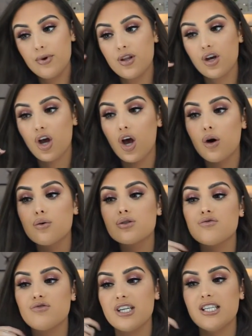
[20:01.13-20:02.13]
But the
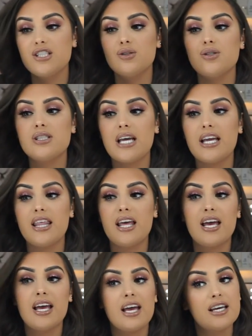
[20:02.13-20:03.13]
curls really do stay
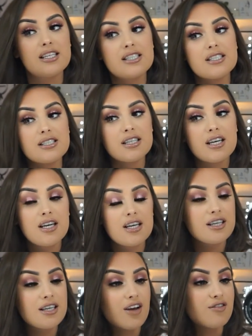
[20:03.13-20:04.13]
there, and
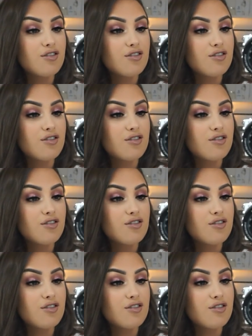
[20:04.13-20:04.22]
I